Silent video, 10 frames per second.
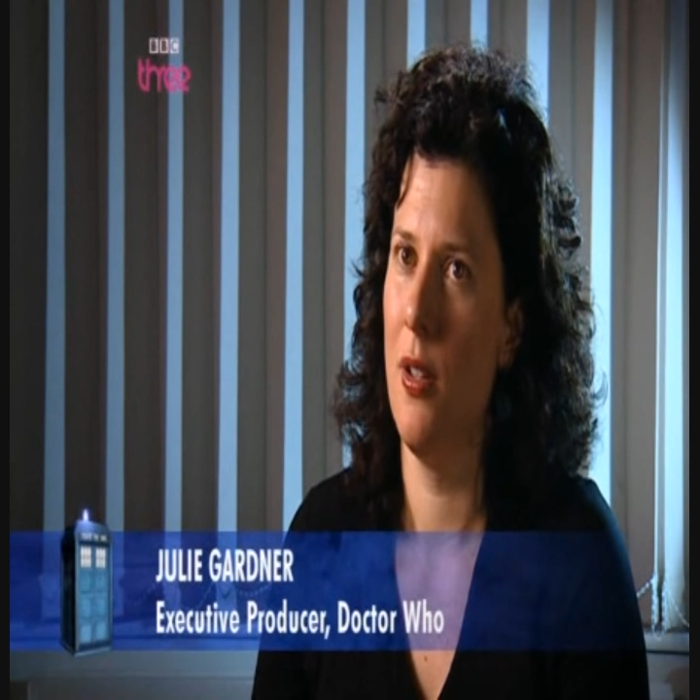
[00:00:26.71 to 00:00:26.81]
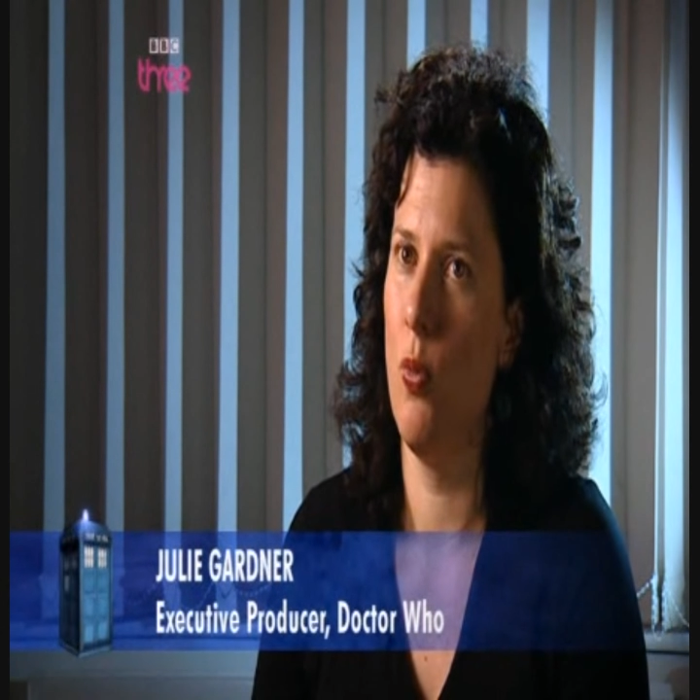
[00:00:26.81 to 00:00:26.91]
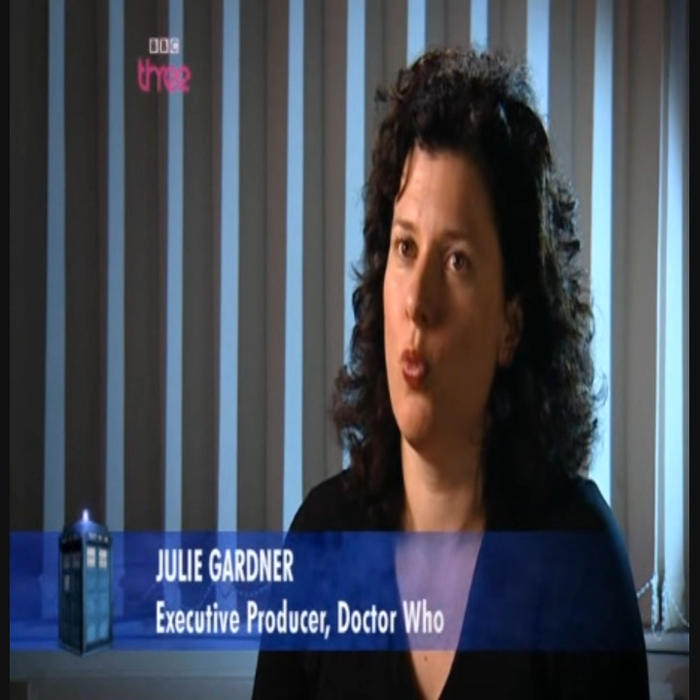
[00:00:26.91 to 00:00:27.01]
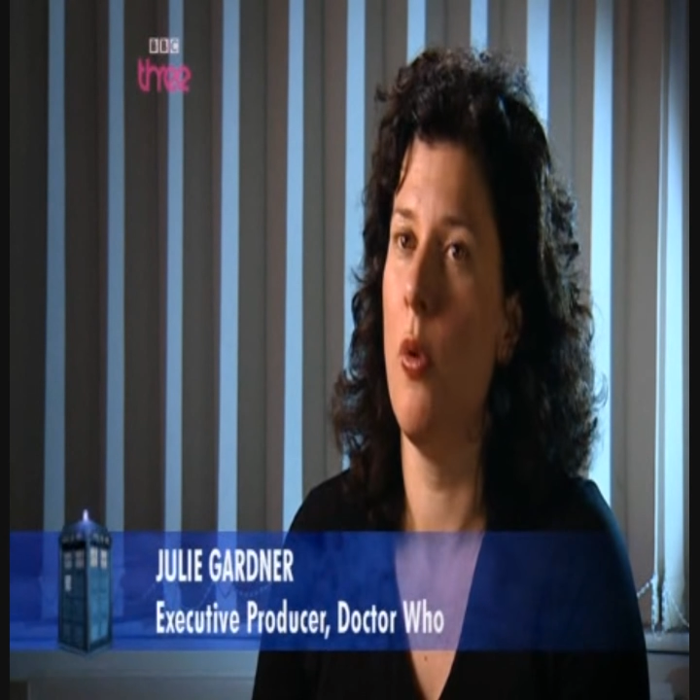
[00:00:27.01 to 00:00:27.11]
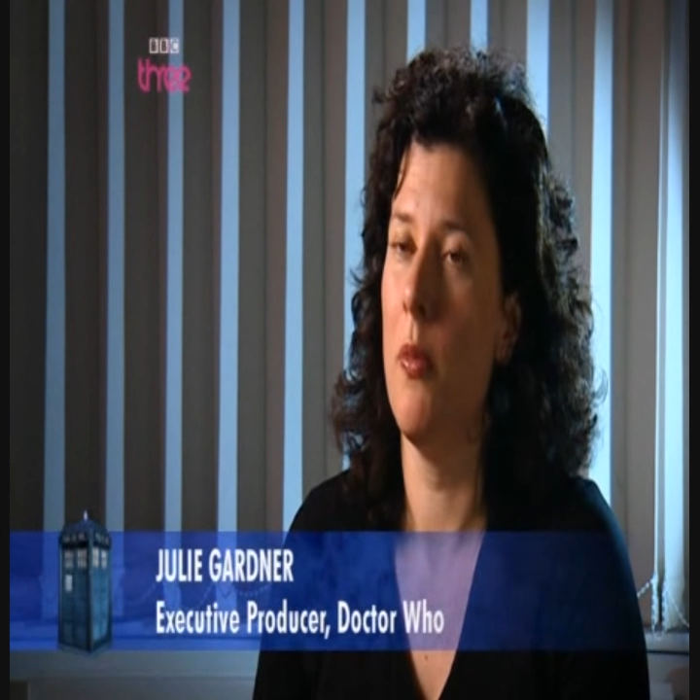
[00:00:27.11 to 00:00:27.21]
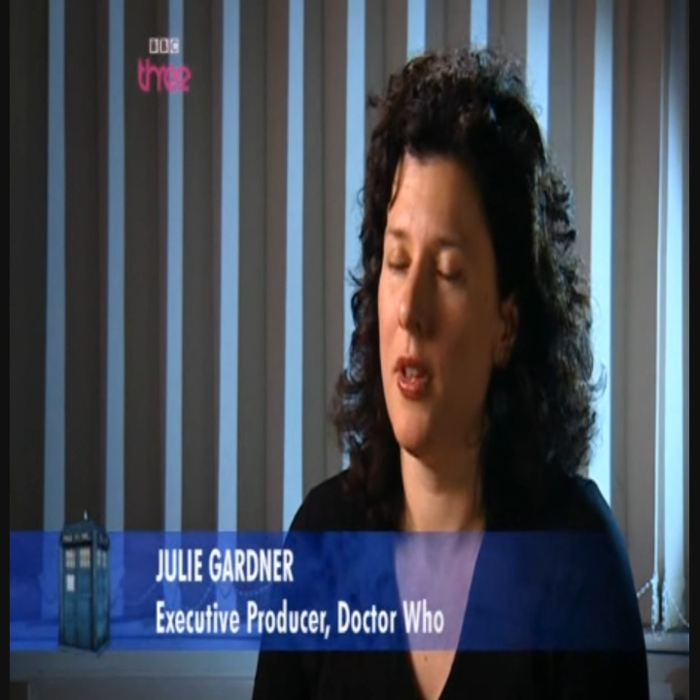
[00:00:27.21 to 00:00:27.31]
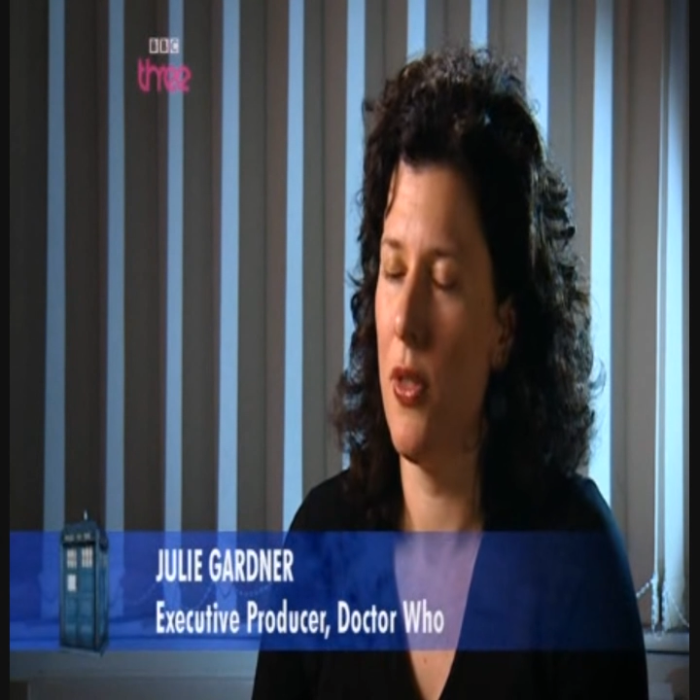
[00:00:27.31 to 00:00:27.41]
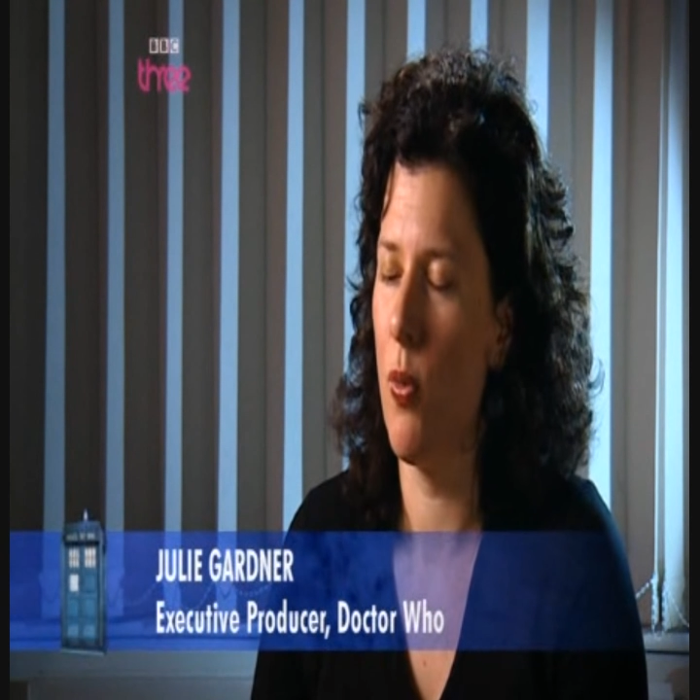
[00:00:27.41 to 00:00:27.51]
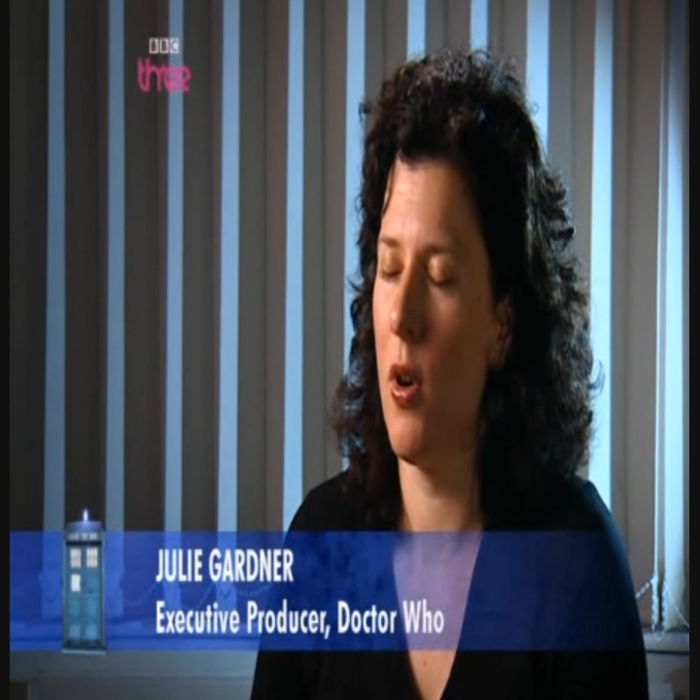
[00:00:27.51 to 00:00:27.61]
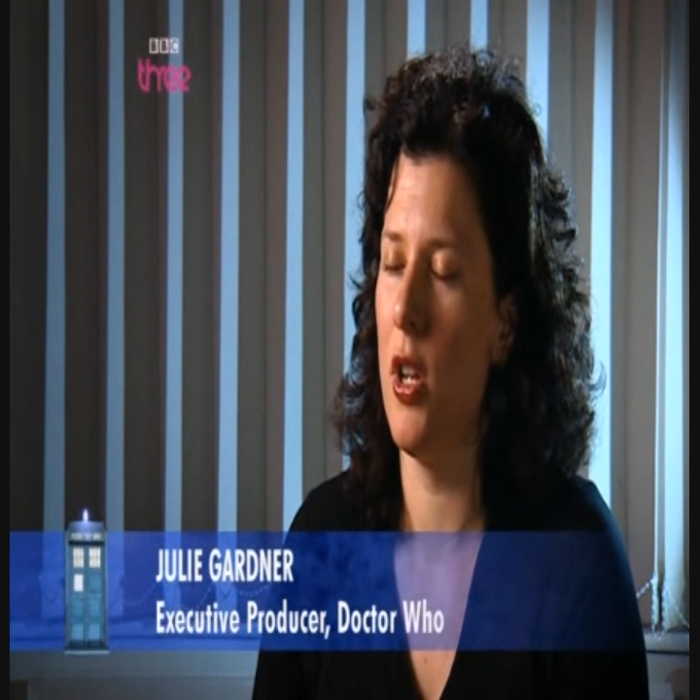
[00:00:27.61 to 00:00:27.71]
woman, the
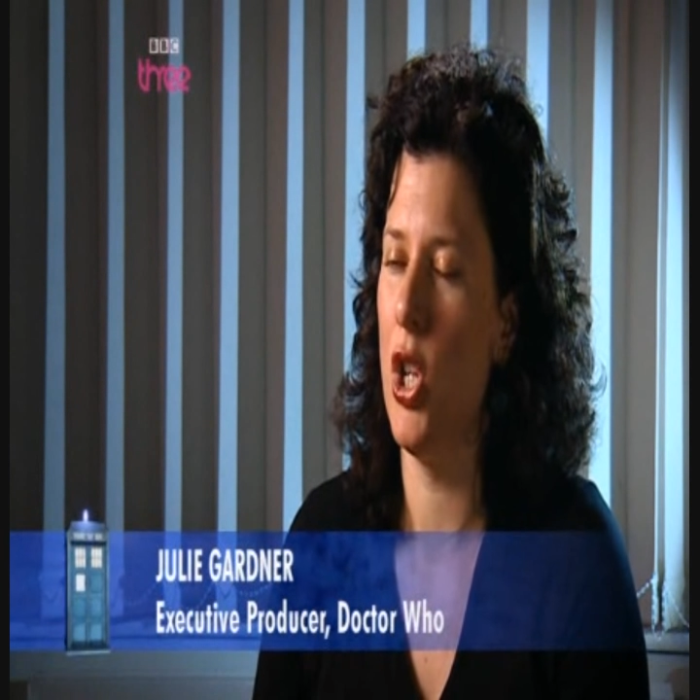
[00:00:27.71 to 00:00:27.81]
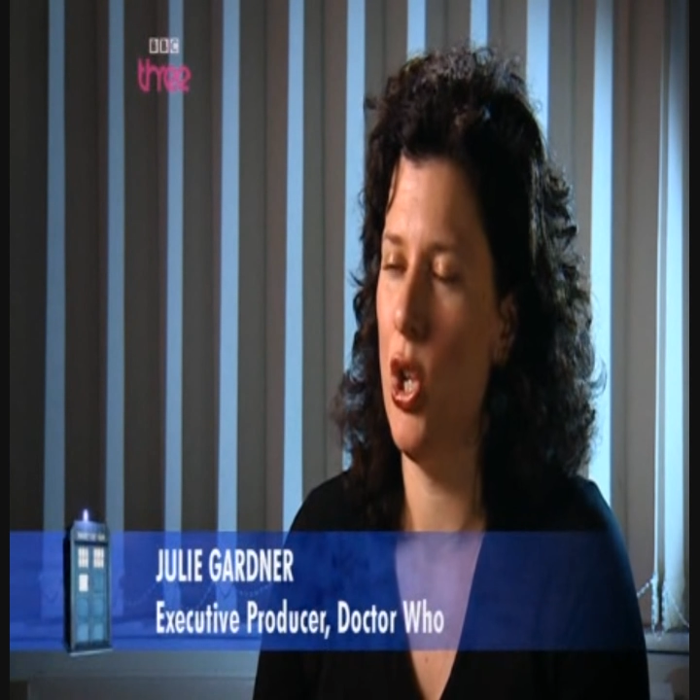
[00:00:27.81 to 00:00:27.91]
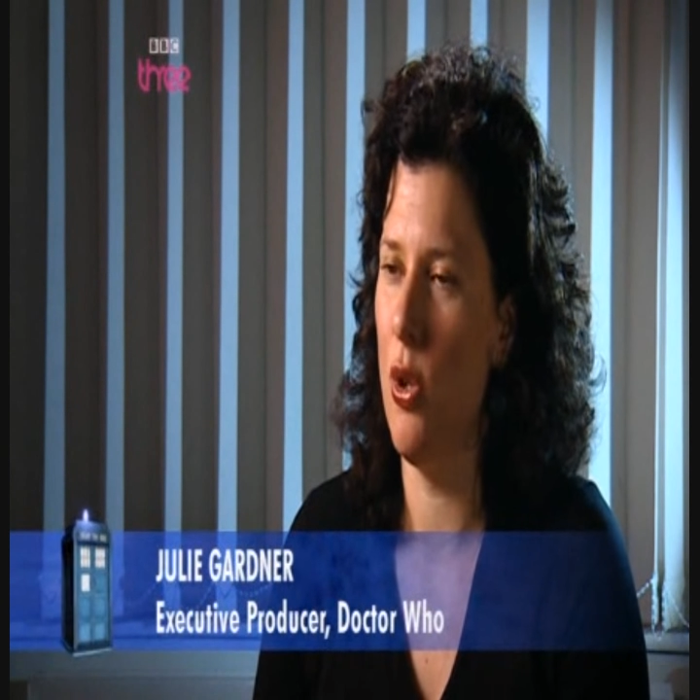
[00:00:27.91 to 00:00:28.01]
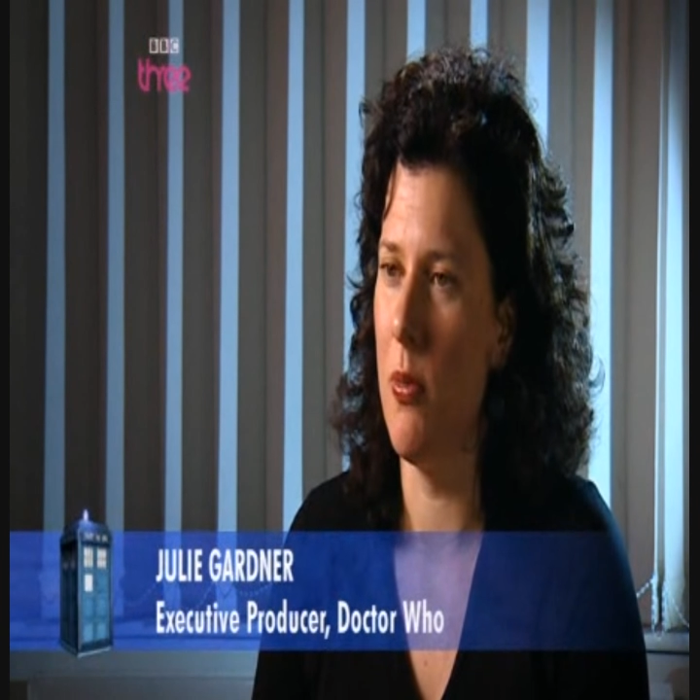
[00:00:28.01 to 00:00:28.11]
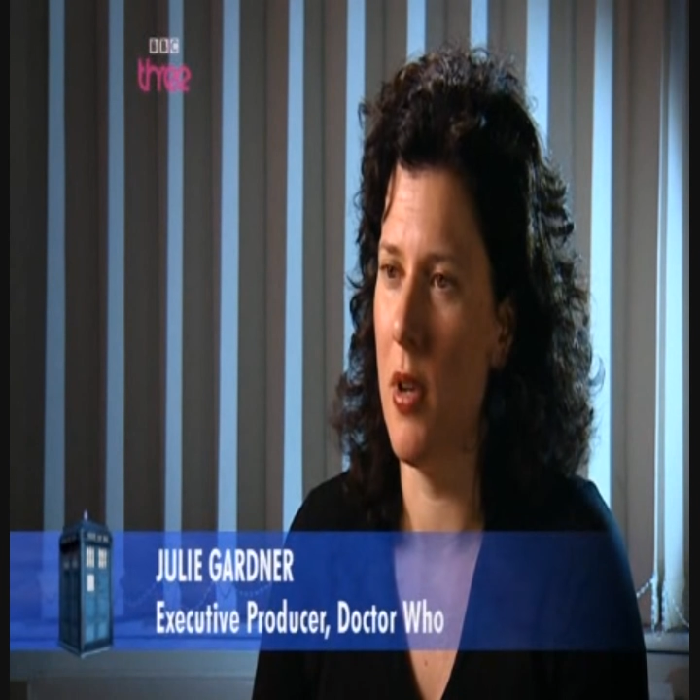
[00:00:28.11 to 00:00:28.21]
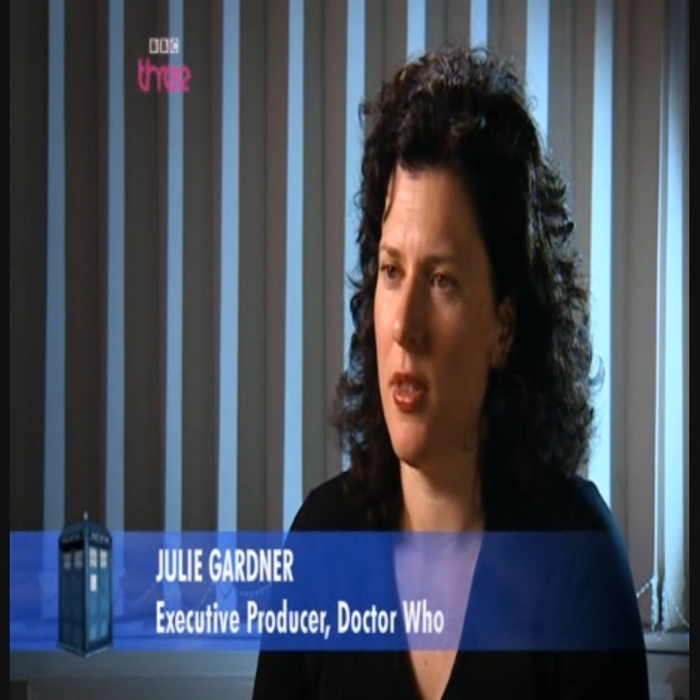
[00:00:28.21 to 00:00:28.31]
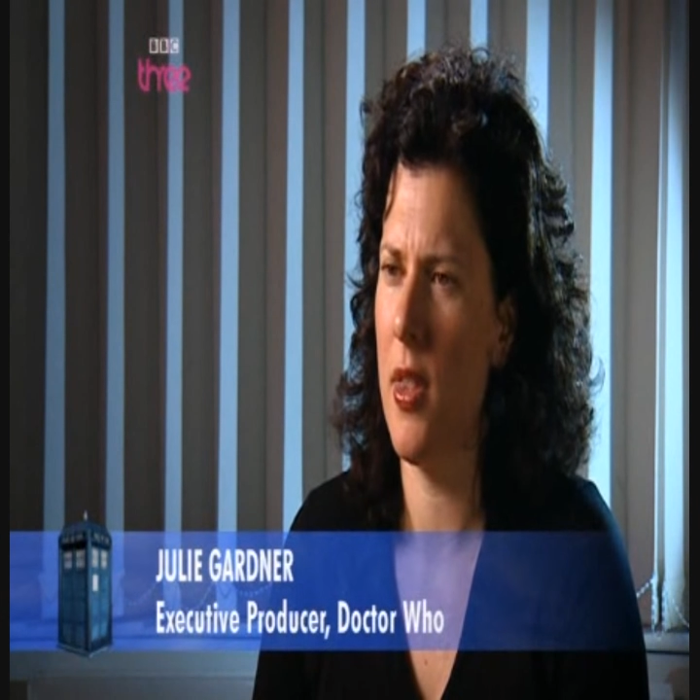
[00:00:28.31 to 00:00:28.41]
one human